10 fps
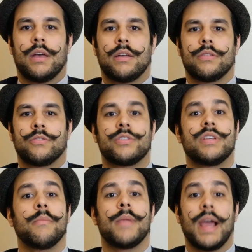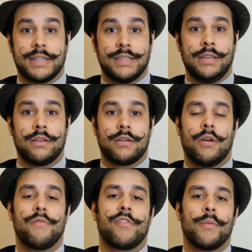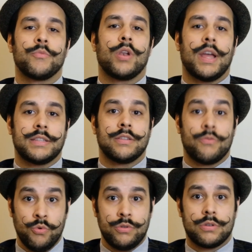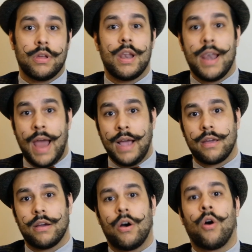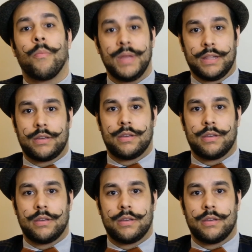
The term lactic comes from the Latin root lac or milk,